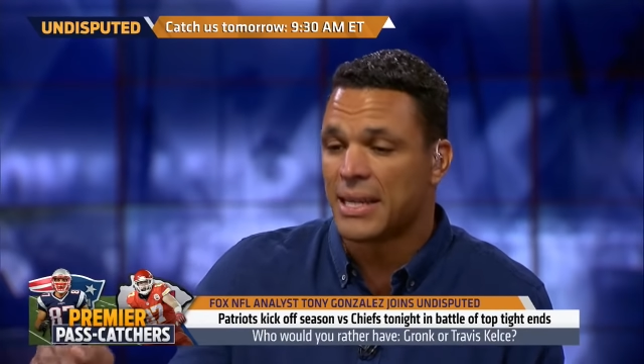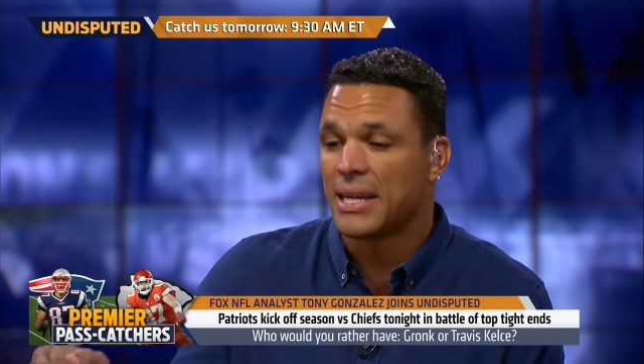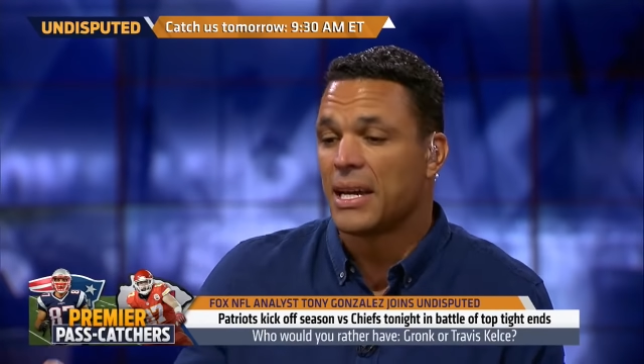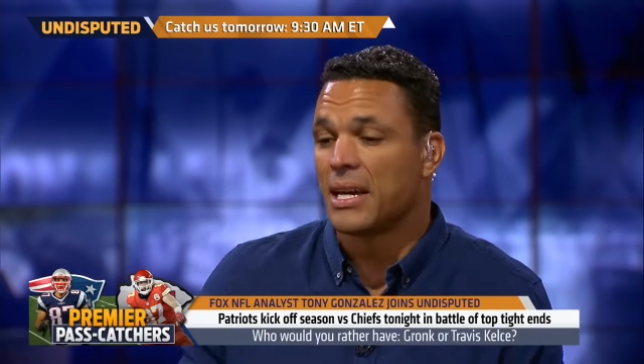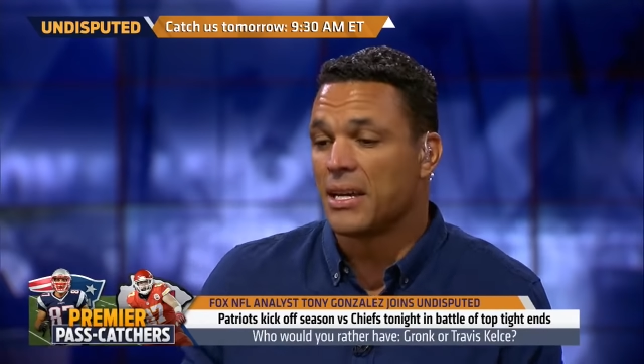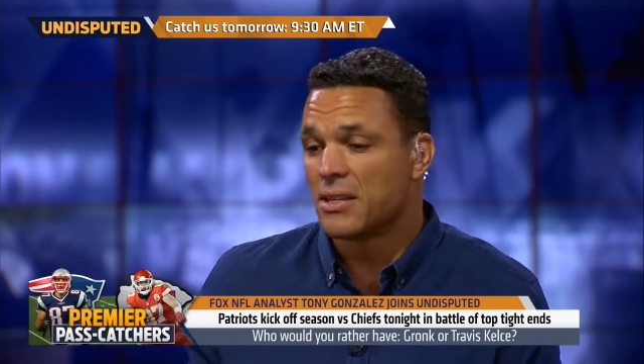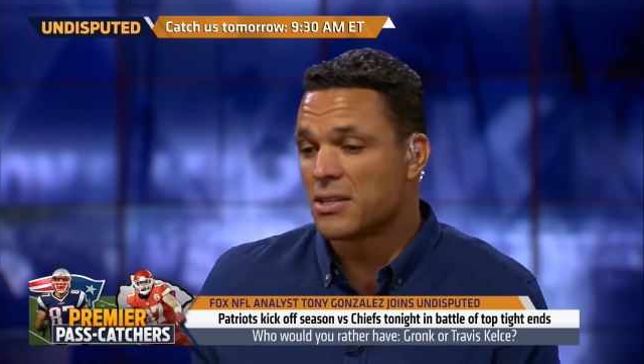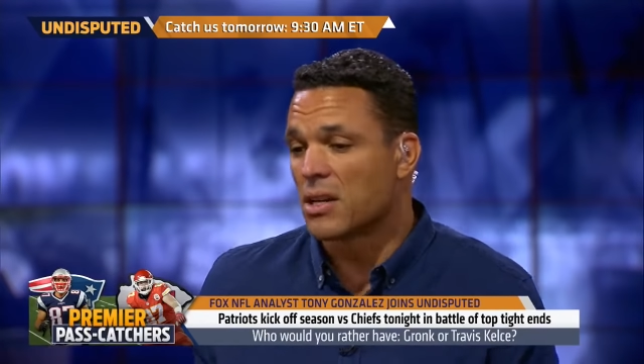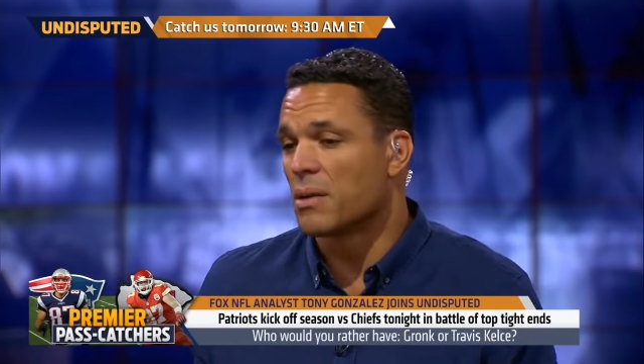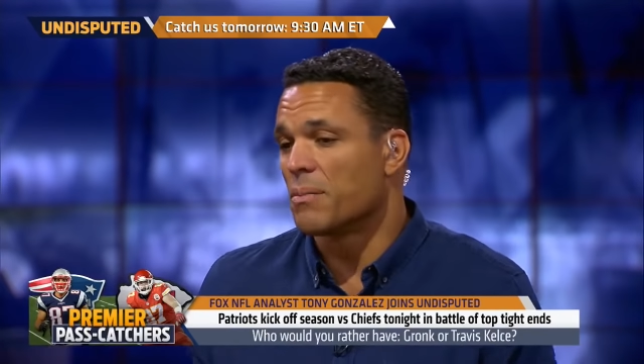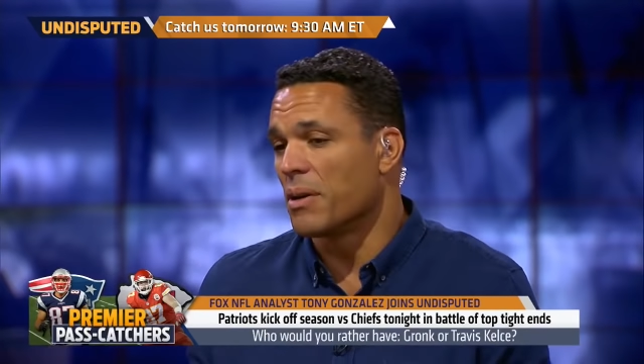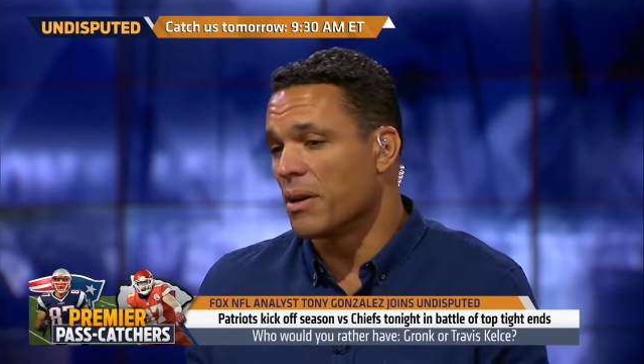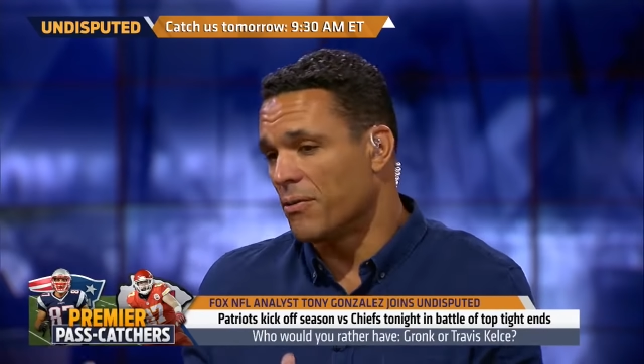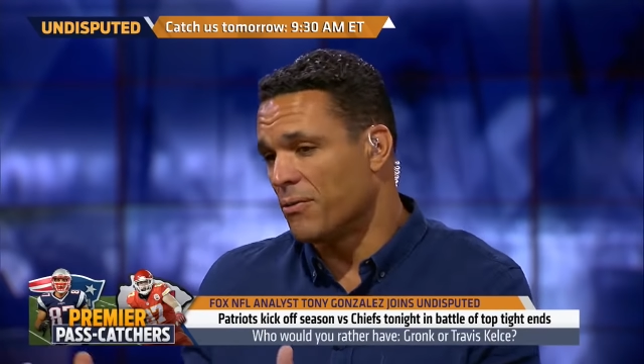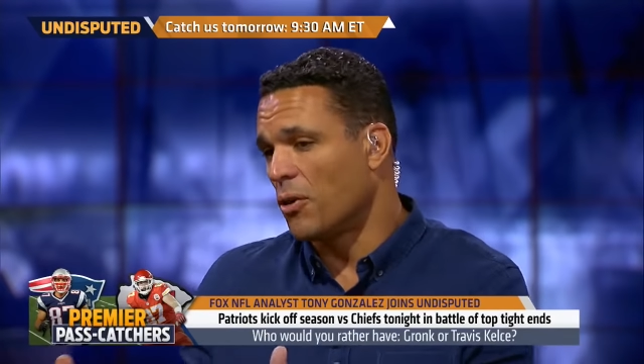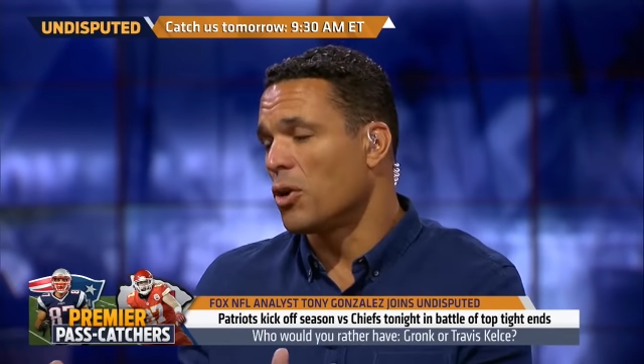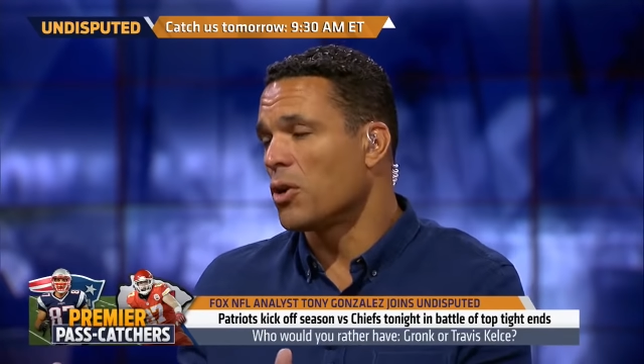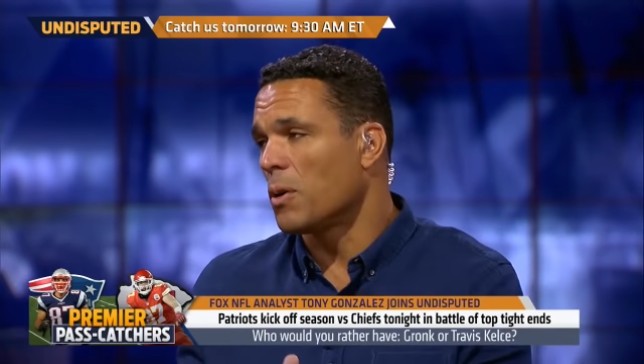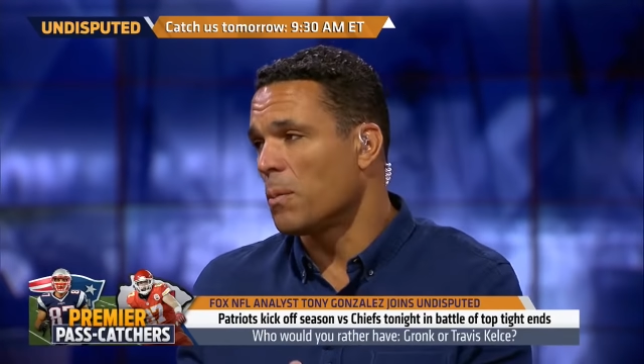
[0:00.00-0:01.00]
Mm. He's going to be a
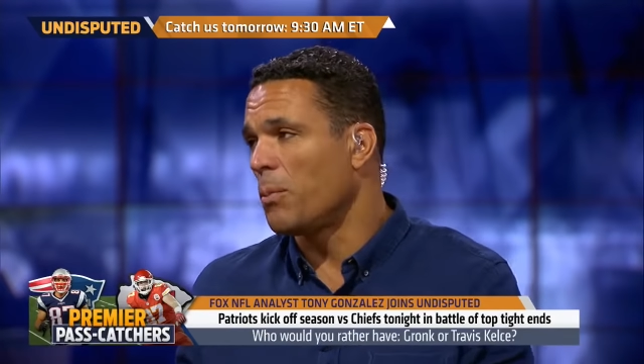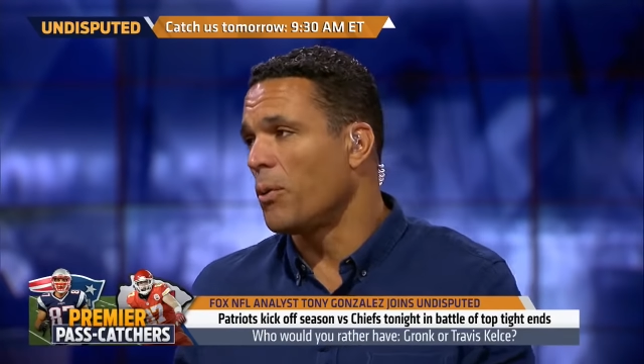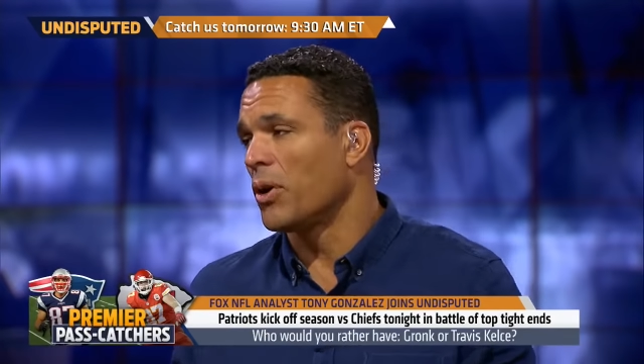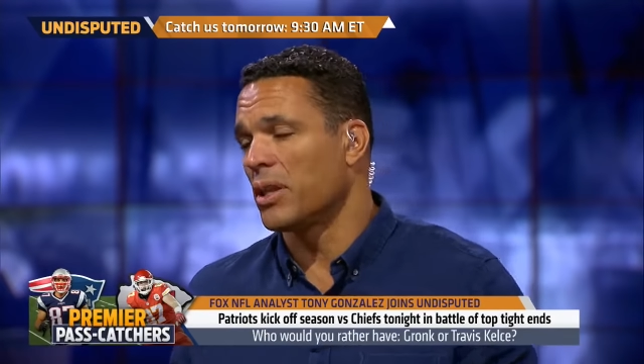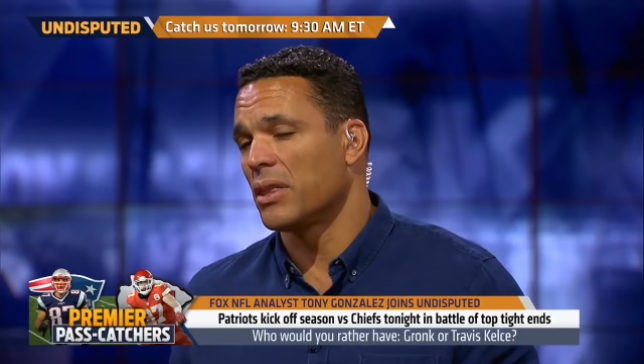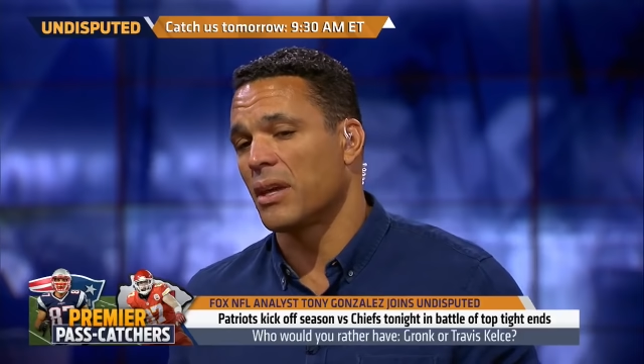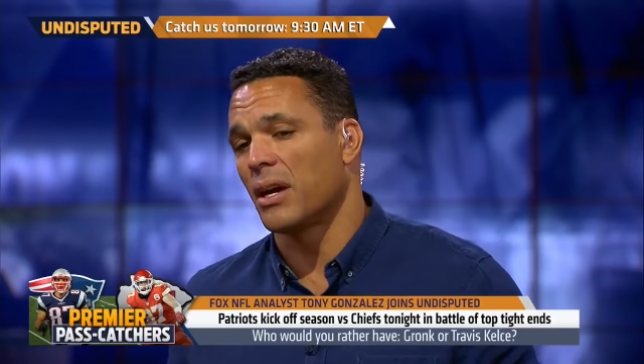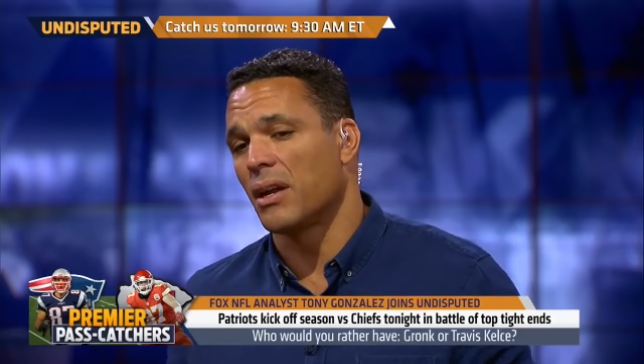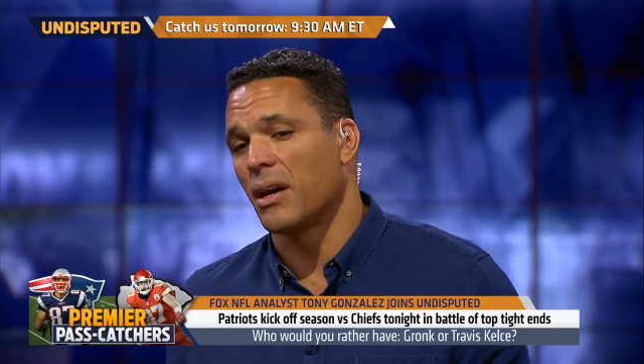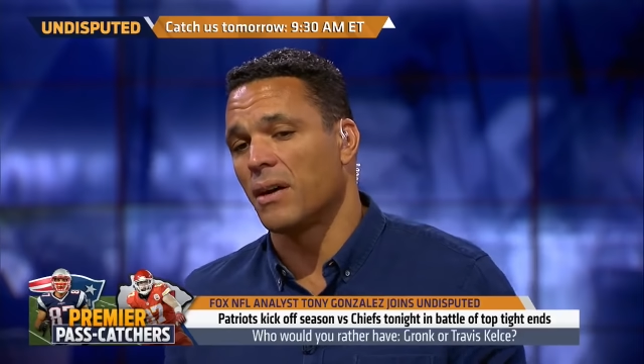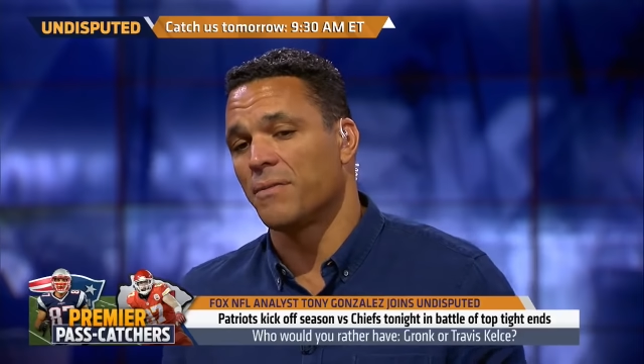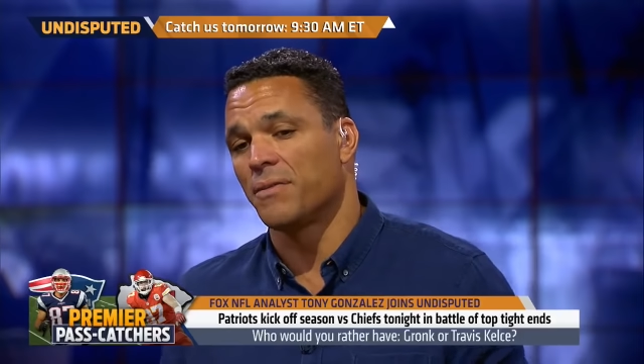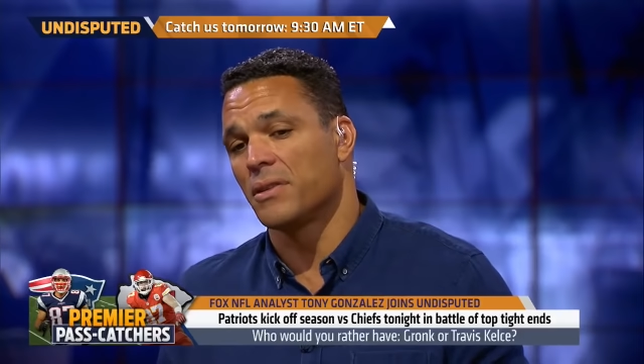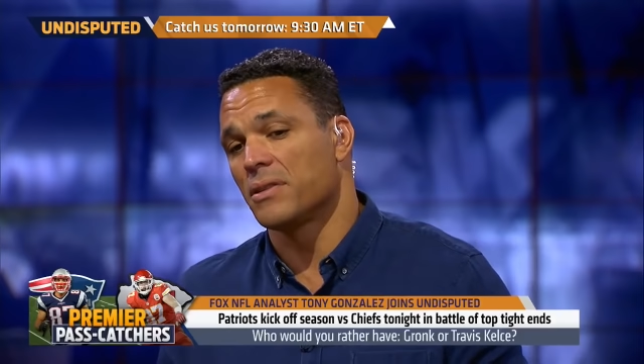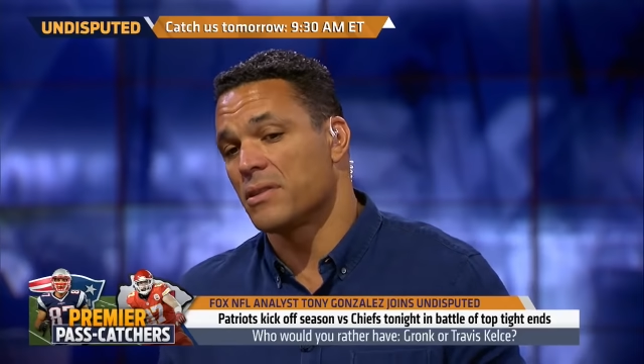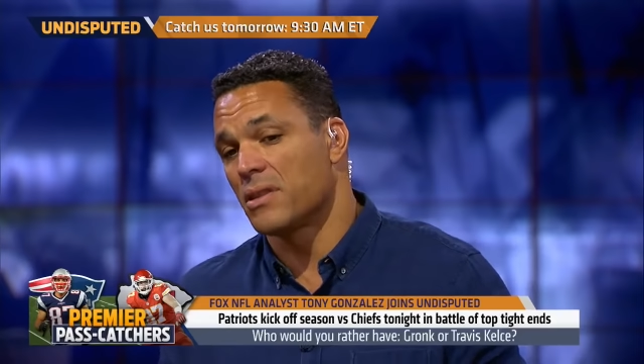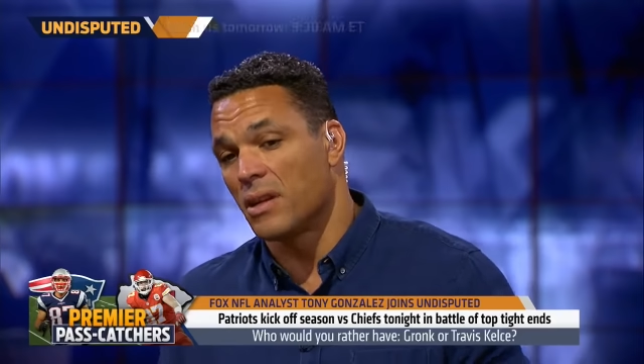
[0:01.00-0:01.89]
focal point in that offense.